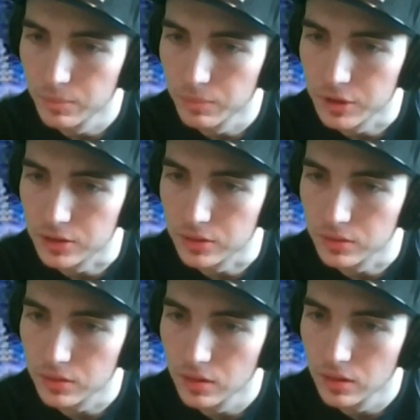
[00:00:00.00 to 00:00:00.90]

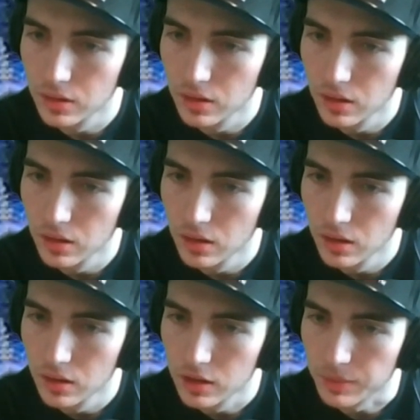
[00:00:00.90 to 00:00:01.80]
BitChute
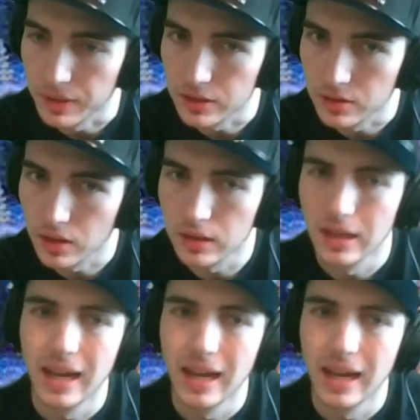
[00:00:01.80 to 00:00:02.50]
to Patreon.